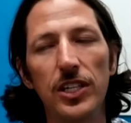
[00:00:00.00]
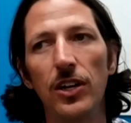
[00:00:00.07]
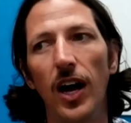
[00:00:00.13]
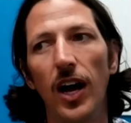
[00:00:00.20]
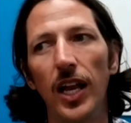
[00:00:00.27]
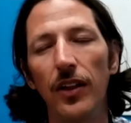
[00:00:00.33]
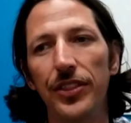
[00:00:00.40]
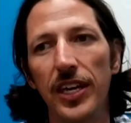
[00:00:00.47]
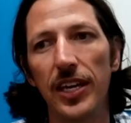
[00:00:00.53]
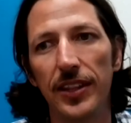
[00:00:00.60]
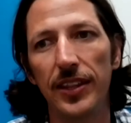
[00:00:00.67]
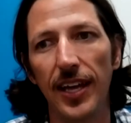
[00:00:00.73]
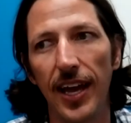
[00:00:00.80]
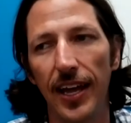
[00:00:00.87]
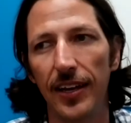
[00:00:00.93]
don't think
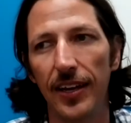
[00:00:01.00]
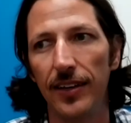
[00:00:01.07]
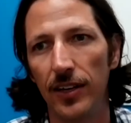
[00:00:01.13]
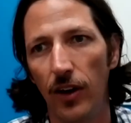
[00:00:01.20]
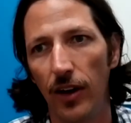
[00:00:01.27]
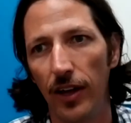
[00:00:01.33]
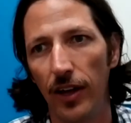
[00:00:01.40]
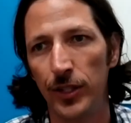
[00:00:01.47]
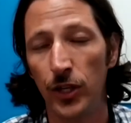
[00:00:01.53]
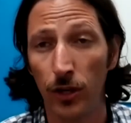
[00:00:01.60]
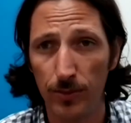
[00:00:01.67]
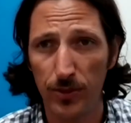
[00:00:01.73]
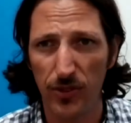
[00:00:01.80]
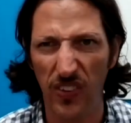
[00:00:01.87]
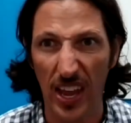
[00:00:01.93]
that, in
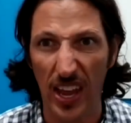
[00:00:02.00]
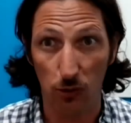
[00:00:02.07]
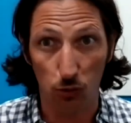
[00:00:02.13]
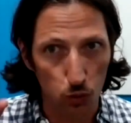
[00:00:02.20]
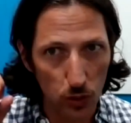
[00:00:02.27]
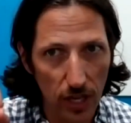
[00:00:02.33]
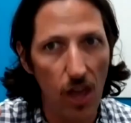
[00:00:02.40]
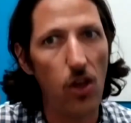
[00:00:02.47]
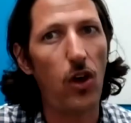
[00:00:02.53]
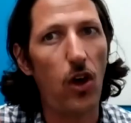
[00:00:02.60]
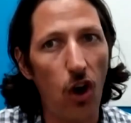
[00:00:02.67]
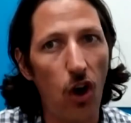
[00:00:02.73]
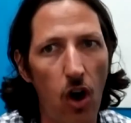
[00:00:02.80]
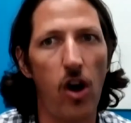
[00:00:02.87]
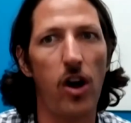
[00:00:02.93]
terms of like real
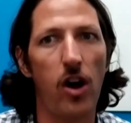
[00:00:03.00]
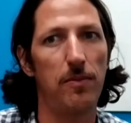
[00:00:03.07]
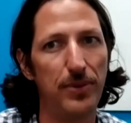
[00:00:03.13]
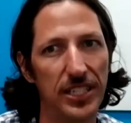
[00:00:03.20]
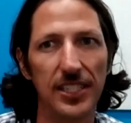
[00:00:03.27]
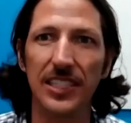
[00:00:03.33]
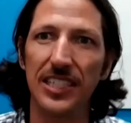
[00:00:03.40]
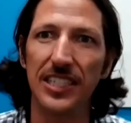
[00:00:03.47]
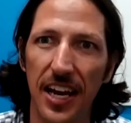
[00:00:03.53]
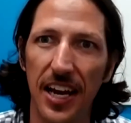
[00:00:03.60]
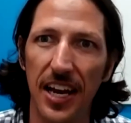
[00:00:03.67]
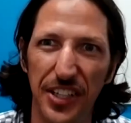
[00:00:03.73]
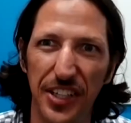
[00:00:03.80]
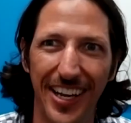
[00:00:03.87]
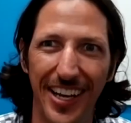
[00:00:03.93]
hard business
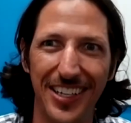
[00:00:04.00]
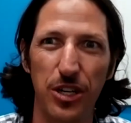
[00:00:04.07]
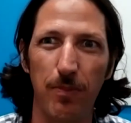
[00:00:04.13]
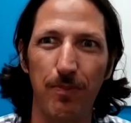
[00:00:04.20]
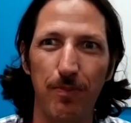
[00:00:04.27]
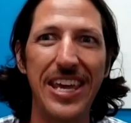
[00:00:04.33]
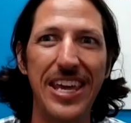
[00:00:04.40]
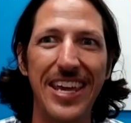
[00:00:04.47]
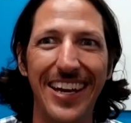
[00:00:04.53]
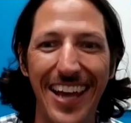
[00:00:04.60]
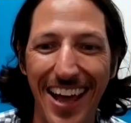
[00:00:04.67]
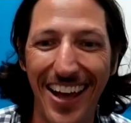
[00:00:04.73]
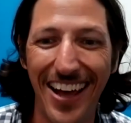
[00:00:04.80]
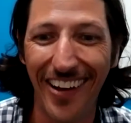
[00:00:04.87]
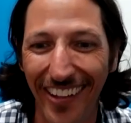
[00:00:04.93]
analytics, your
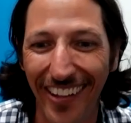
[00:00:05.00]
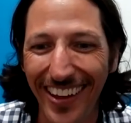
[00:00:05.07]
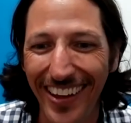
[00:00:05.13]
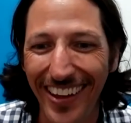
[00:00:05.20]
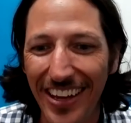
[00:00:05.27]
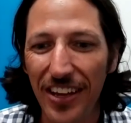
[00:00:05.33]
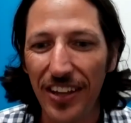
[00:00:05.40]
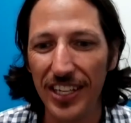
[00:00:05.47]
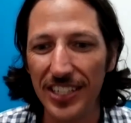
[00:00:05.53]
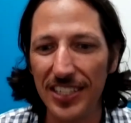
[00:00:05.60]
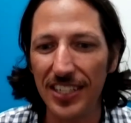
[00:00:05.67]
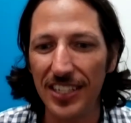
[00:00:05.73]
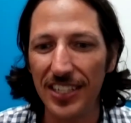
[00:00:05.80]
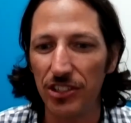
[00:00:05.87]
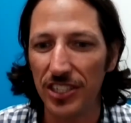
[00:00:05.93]
P&L, this
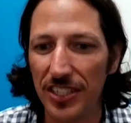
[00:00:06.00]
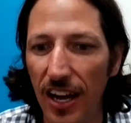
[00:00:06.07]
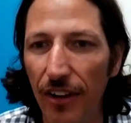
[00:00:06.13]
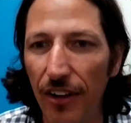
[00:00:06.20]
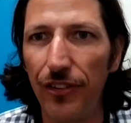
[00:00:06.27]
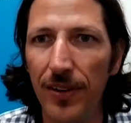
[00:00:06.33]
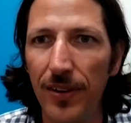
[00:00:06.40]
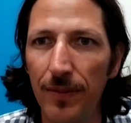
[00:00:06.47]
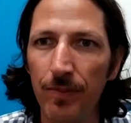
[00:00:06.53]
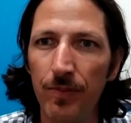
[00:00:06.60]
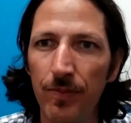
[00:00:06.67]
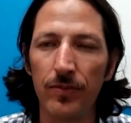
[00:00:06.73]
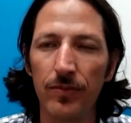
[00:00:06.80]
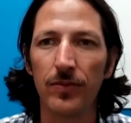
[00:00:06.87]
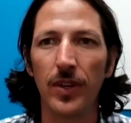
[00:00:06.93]
sort of stuff,
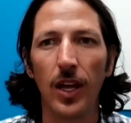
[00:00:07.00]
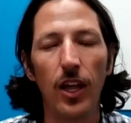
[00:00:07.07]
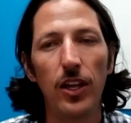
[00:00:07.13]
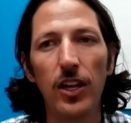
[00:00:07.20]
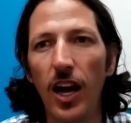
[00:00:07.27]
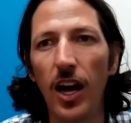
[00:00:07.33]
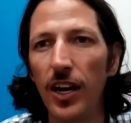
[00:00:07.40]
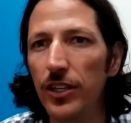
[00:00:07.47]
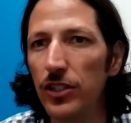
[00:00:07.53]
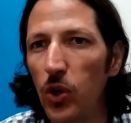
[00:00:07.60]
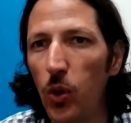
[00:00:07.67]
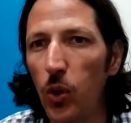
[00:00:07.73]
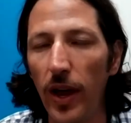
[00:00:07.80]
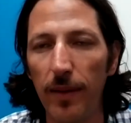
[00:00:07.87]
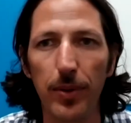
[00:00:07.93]
you got to use
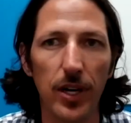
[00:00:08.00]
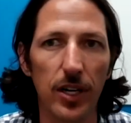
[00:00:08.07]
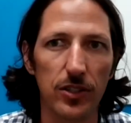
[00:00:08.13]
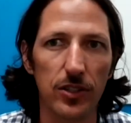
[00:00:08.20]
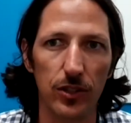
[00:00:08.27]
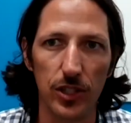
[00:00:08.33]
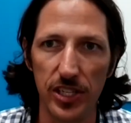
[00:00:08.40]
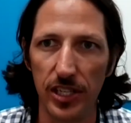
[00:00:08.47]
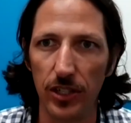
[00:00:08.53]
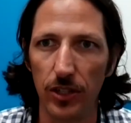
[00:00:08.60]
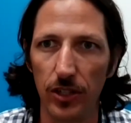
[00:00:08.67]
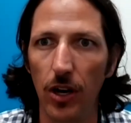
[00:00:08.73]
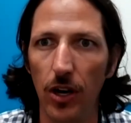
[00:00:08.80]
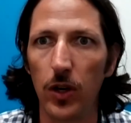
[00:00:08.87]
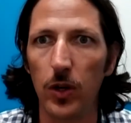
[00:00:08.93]
QuickBooks or
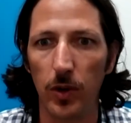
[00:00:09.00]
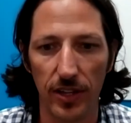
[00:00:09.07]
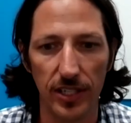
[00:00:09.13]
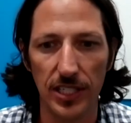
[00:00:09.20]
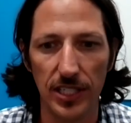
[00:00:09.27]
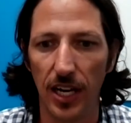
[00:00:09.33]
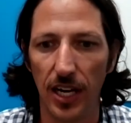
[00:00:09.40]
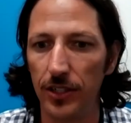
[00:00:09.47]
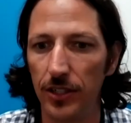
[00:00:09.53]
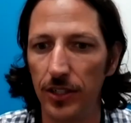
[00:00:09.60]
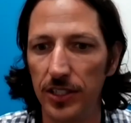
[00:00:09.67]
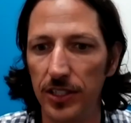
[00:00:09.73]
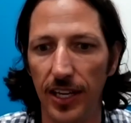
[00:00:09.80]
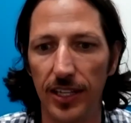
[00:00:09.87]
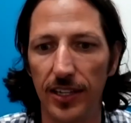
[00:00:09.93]
Xero or one of these others.
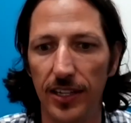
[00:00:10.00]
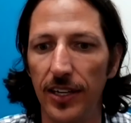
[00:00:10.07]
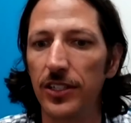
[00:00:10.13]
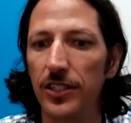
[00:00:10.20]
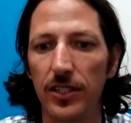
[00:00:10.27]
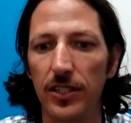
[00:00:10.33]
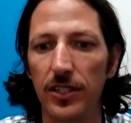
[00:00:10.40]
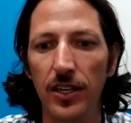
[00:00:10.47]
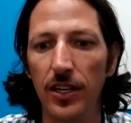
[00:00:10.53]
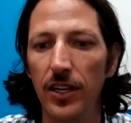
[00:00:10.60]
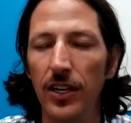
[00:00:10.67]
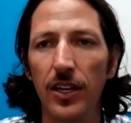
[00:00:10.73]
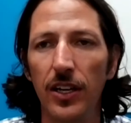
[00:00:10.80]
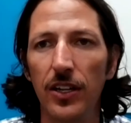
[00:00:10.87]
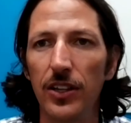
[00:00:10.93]
Like there's
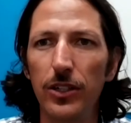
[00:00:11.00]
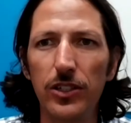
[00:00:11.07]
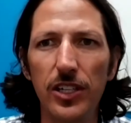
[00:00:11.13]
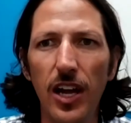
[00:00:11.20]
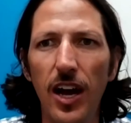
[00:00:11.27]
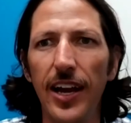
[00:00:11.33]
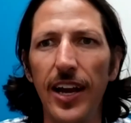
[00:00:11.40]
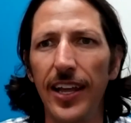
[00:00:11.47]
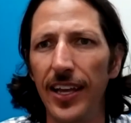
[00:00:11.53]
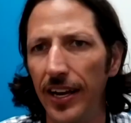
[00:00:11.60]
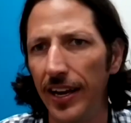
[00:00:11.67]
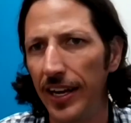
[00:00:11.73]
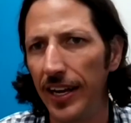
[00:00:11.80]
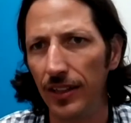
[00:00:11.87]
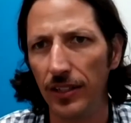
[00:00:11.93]
not
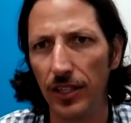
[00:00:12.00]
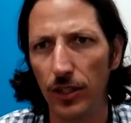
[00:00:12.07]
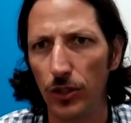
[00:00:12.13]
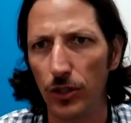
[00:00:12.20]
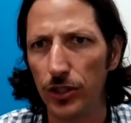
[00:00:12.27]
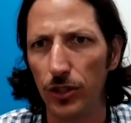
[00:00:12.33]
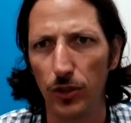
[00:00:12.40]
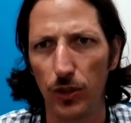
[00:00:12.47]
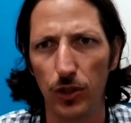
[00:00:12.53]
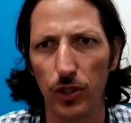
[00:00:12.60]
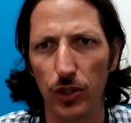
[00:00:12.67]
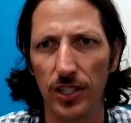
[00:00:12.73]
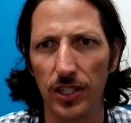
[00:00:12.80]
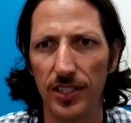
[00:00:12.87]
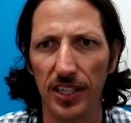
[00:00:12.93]
any legal
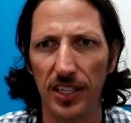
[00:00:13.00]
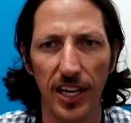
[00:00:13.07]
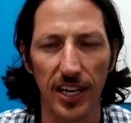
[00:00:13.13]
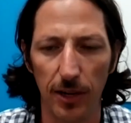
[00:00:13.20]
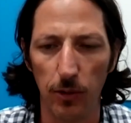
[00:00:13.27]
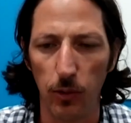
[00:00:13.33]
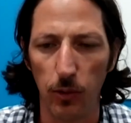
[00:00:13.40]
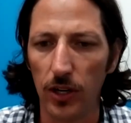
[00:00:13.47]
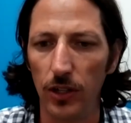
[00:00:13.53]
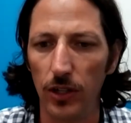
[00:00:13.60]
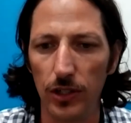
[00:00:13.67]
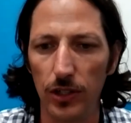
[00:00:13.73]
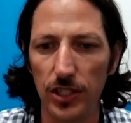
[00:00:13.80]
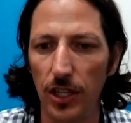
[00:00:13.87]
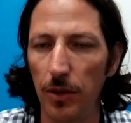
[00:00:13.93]
solutions that get anywhere
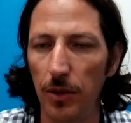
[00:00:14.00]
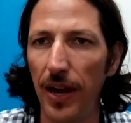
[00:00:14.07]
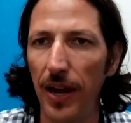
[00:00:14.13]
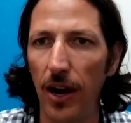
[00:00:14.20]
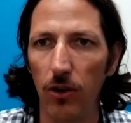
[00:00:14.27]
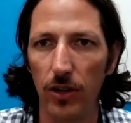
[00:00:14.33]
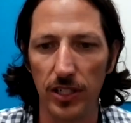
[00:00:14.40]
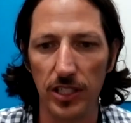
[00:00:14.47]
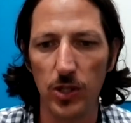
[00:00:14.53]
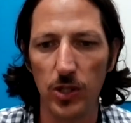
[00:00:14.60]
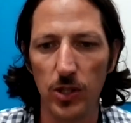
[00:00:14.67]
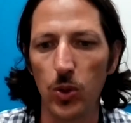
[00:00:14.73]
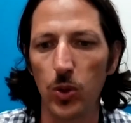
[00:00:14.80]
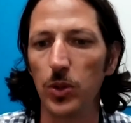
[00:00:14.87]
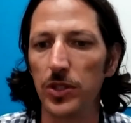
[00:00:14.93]
close to the power of these
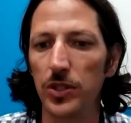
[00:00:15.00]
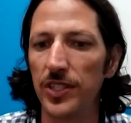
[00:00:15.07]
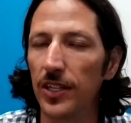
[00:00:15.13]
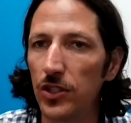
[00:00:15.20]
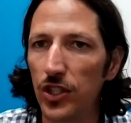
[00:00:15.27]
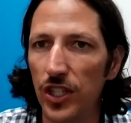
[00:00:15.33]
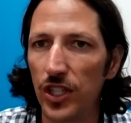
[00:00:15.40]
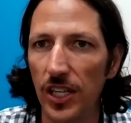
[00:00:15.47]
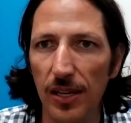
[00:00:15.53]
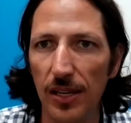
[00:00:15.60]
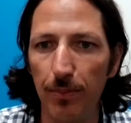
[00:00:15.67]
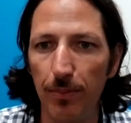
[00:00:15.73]
tools. They're cheap.